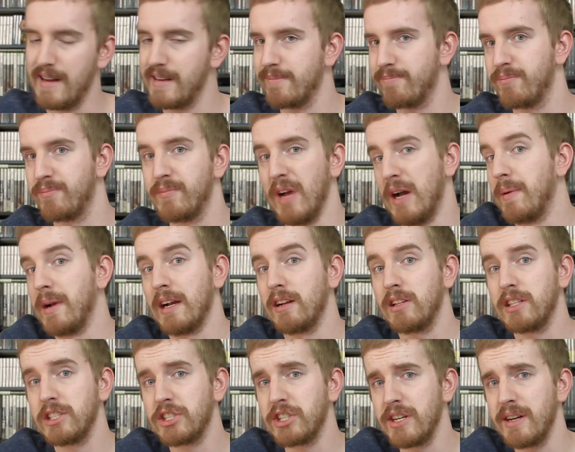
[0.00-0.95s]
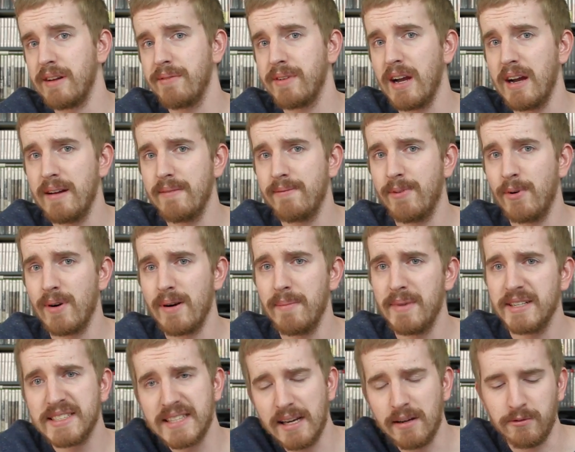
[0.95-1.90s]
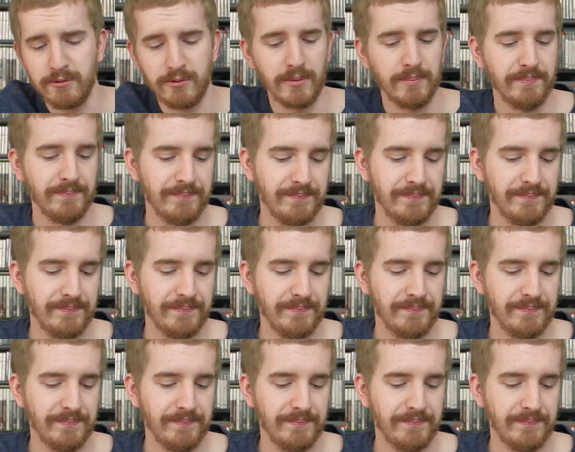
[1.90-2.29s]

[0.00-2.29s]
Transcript: I apparently shouldn't have gone for it myself.